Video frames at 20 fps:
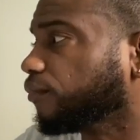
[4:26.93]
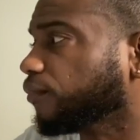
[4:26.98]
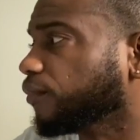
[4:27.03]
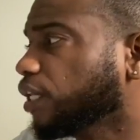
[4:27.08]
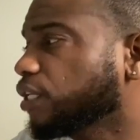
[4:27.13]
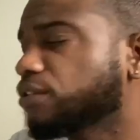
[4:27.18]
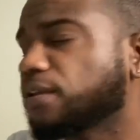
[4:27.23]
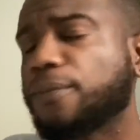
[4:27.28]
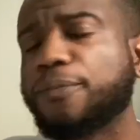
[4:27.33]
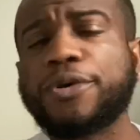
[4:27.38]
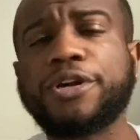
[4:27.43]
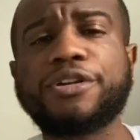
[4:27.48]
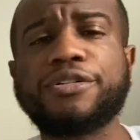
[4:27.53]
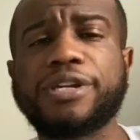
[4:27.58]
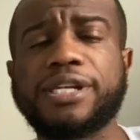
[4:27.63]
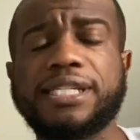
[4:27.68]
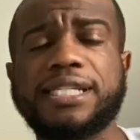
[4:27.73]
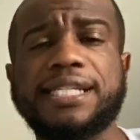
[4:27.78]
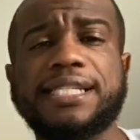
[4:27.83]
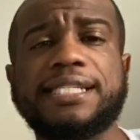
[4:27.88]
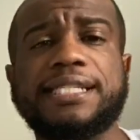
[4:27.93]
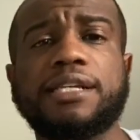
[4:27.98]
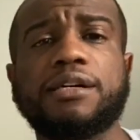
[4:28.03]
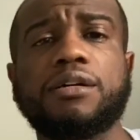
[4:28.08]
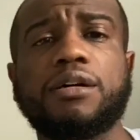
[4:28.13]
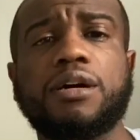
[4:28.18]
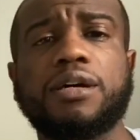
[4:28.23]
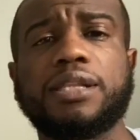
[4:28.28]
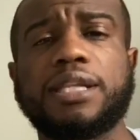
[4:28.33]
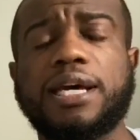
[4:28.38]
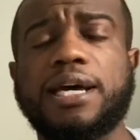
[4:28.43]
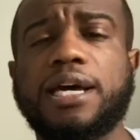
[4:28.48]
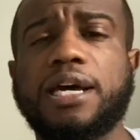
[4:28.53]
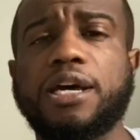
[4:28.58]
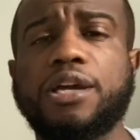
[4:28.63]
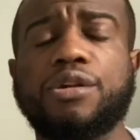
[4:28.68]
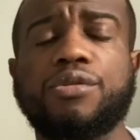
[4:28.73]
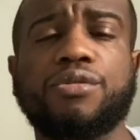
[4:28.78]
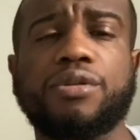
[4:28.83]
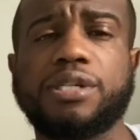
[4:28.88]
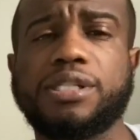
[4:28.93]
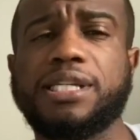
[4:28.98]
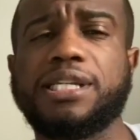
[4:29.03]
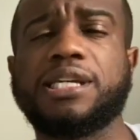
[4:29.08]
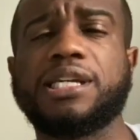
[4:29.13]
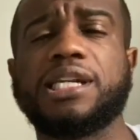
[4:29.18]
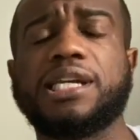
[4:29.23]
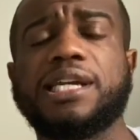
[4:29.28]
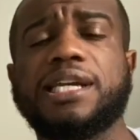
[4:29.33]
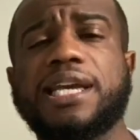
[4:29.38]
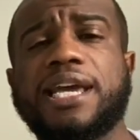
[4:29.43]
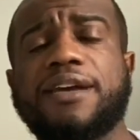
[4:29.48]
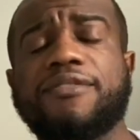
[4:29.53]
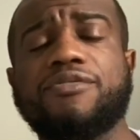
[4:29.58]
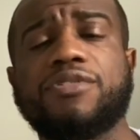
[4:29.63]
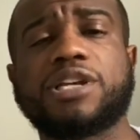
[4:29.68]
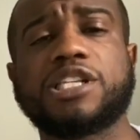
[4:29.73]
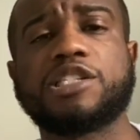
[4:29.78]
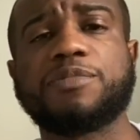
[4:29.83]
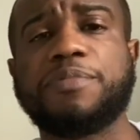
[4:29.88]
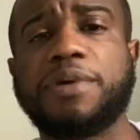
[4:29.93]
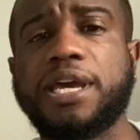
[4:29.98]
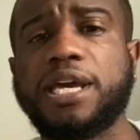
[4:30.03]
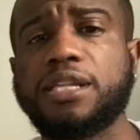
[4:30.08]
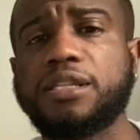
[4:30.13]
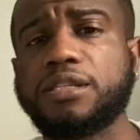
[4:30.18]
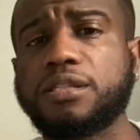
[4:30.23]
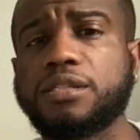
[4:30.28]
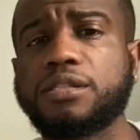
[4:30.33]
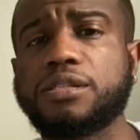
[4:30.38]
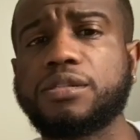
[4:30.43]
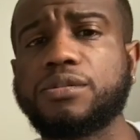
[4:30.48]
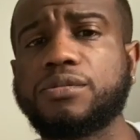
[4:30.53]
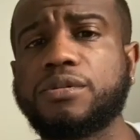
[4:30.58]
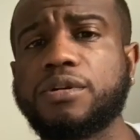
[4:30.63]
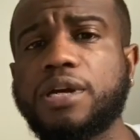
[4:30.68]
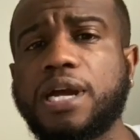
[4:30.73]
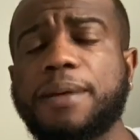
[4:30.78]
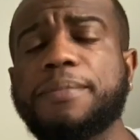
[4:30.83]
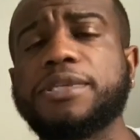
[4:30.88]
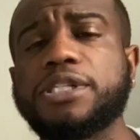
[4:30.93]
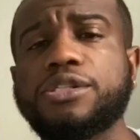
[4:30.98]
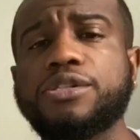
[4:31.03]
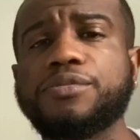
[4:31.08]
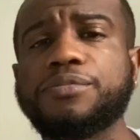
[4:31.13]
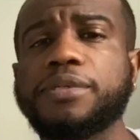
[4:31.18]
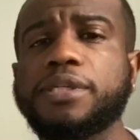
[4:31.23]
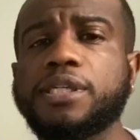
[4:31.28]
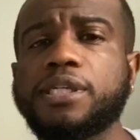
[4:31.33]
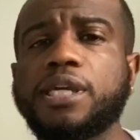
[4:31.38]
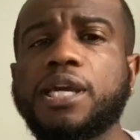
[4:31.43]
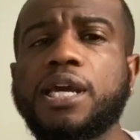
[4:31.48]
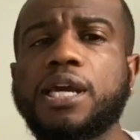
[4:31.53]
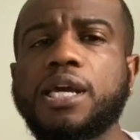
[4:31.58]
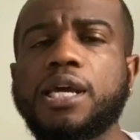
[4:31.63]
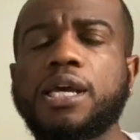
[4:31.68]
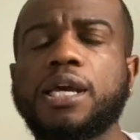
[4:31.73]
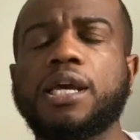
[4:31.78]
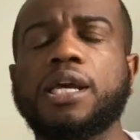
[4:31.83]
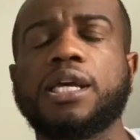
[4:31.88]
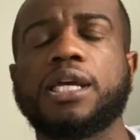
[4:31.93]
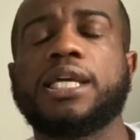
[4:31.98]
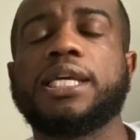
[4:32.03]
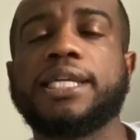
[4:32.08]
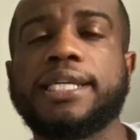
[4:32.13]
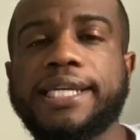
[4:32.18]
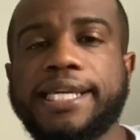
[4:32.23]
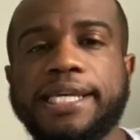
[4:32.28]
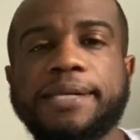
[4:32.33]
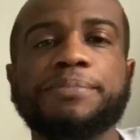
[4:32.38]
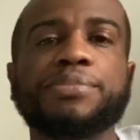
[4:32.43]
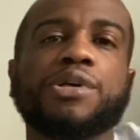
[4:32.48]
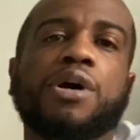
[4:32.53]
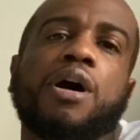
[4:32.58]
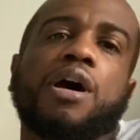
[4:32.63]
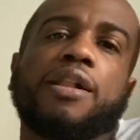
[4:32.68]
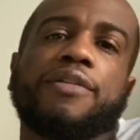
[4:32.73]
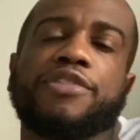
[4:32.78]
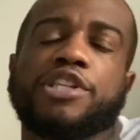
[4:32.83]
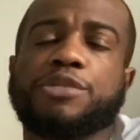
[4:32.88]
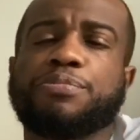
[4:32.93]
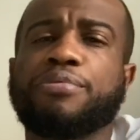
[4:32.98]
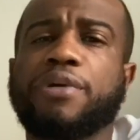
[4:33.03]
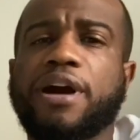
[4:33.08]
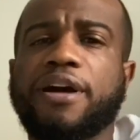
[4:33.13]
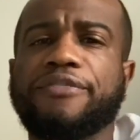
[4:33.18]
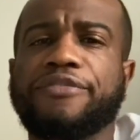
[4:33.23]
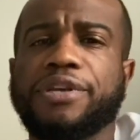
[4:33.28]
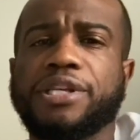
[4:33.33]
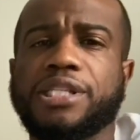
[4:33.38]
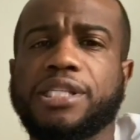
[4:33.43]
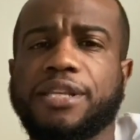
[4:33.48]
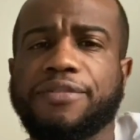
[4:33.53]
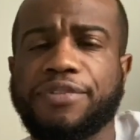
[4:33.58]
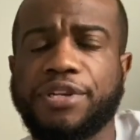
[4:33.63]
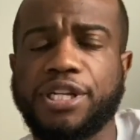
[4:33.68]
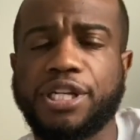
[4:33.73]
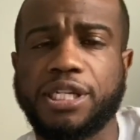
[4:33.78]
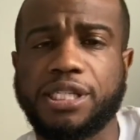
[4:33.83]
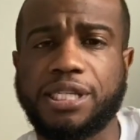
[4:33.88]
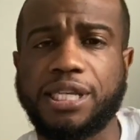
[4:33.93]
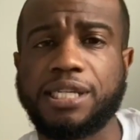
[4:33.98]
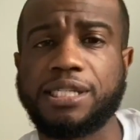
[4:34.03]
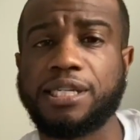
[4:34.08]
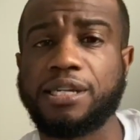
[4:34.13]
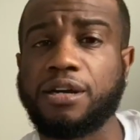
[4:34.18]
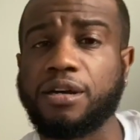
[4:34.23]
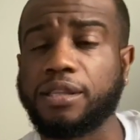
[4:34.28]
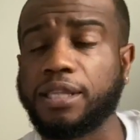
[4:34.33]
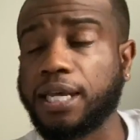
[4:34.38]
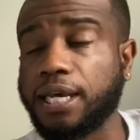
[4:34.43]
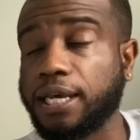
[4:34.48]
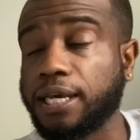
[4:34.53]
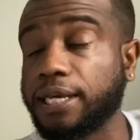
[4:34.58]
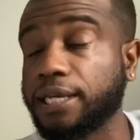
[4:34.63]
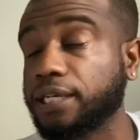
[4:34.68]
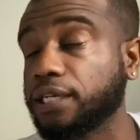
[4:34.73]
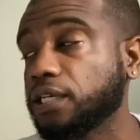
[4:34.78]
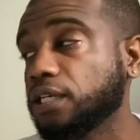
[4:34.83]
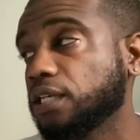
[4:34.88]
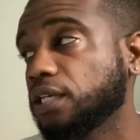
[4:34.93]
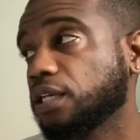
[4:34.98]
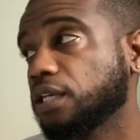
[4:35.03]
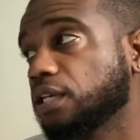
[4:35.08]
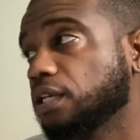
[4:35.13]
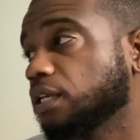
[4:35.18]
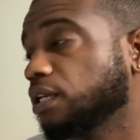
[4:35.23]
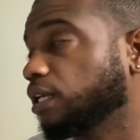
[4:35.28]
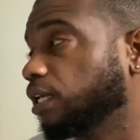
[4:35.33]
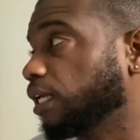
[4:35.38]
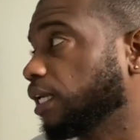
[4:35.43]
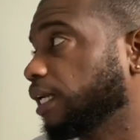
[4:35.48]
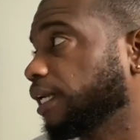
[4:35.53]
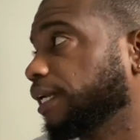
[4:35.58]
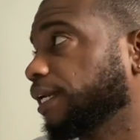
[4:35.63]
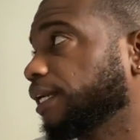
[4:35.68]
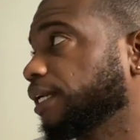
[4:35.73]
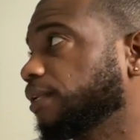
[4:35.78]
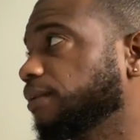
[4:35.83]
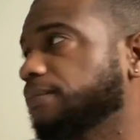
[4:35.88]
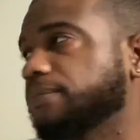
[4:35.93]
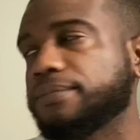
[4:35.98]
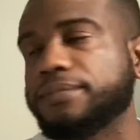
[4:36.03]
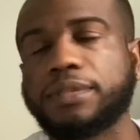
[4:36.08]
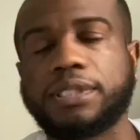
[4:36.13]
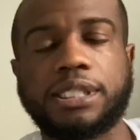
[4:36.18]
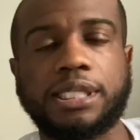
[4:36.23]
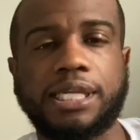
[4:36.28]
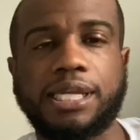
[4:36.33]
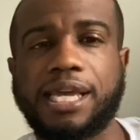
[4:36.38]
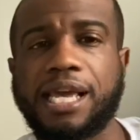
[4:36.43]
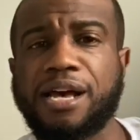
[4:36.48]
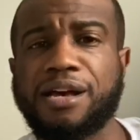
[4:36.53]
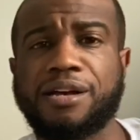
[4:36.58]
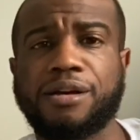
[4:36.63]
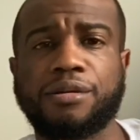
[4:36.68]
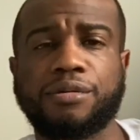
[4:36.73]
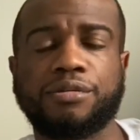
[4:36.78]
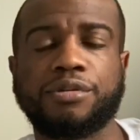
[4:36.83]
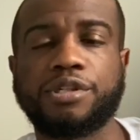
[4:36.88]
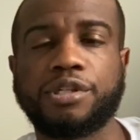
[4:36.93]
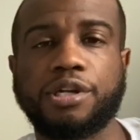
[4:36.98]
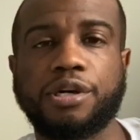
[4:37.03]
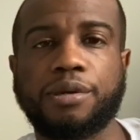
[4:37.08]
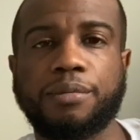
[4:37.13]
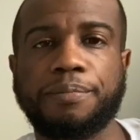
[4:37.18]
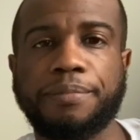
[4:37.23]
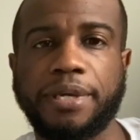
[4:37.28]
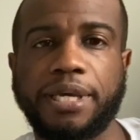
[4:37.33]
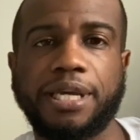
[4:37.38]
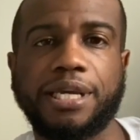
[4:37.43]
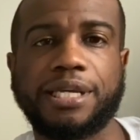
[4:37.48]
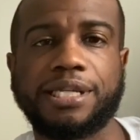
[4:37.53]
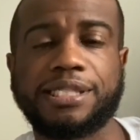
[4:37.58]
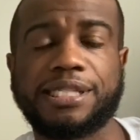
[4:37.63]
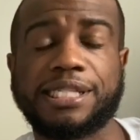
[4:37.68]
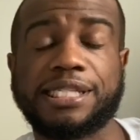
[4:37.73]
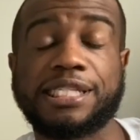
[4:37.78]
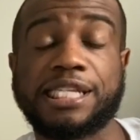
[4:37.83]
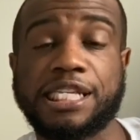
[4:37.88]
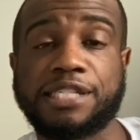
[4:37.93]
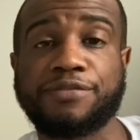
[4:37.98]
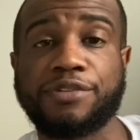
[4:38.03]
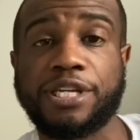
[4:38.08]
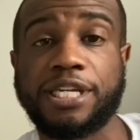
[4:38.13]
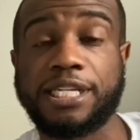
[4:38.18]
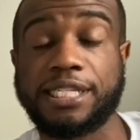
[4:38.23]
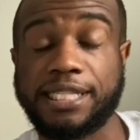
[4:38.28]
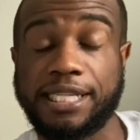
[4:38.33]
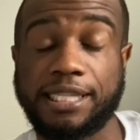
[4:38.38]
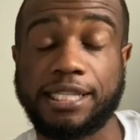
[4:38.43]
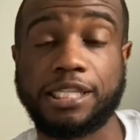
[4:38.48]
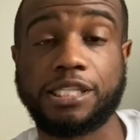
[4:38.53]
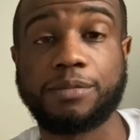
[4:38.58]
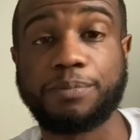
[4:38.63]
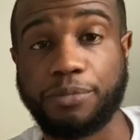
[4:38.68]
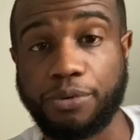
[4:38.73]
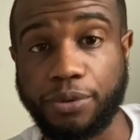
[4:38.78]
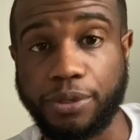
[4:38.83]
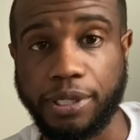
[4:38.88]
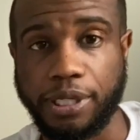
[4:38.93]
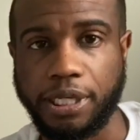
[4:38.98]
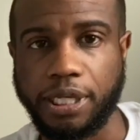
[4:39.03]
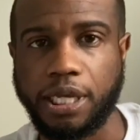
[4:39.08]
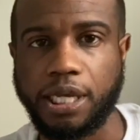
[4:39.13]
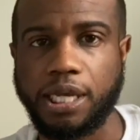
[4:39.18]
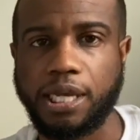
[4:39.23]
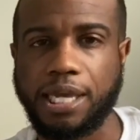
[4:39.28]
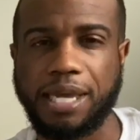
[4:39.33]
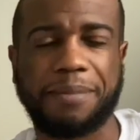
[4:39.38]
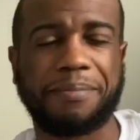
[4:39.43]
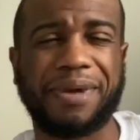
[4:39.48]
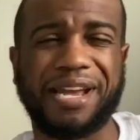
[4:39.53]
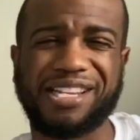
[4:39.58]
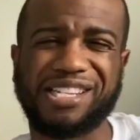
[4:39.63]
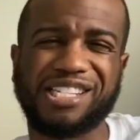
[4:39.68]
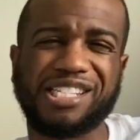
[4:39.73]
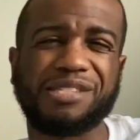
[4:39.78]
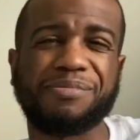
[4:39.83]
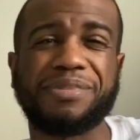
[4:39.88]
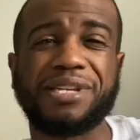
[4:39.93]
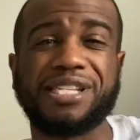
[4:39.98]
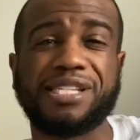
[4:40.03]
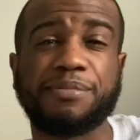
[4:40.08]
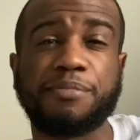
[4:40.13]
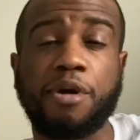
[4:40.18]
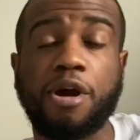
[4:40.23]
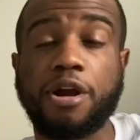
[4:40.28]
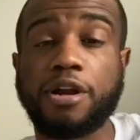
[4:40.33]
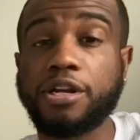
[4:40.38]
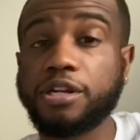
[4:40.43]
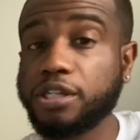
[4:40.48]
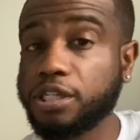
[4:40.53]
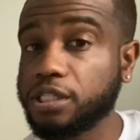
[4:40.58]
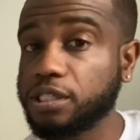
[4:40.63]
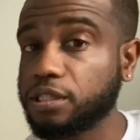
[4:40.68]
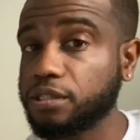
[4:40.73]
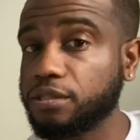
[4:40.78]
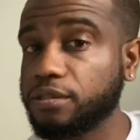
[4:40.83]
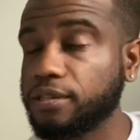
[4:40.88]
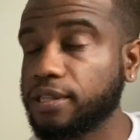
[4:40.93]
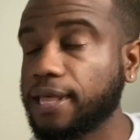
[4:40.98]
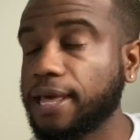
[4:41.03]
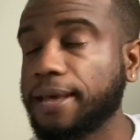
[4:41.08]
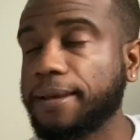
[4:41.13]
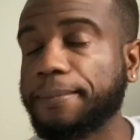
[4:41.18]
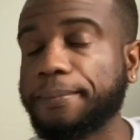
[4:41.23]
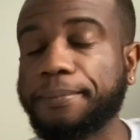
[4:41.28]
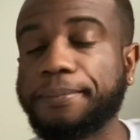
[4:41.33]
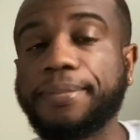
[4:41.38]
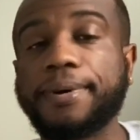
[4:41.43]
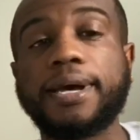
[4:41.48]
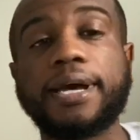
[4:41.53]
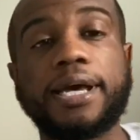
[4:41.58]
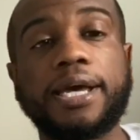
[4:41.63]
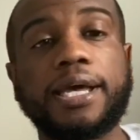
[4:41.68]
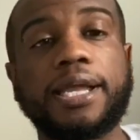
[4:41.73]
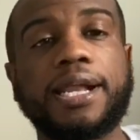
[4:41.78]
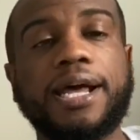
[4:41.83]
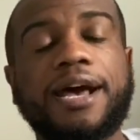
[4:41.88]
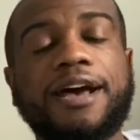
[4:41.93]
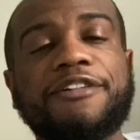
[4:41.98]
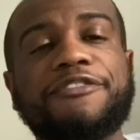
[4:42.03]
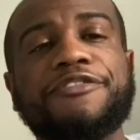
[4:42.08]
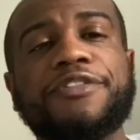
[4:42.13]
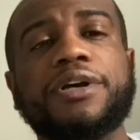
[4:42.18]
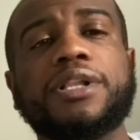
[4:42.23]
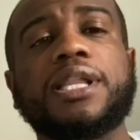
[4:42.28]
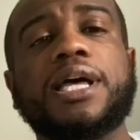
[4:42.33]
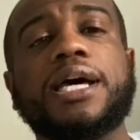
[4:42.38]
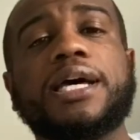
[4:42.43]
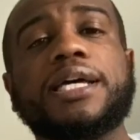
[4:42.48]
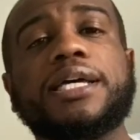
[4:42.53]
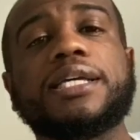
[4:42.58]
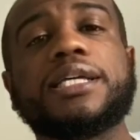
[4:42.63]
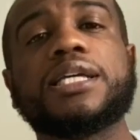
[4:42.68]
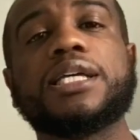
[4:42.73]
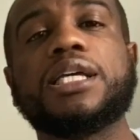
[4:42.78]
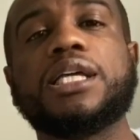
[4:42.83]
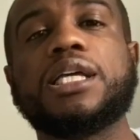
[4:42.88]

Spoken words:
So I'm wondering, is he still online, or is he going to ever expand to the store? I'm assuming he keeps all of his profits if he just does it online. And seeing how, you know, big and successful he is at this point, it might just be smarter just to do that. But I feel like,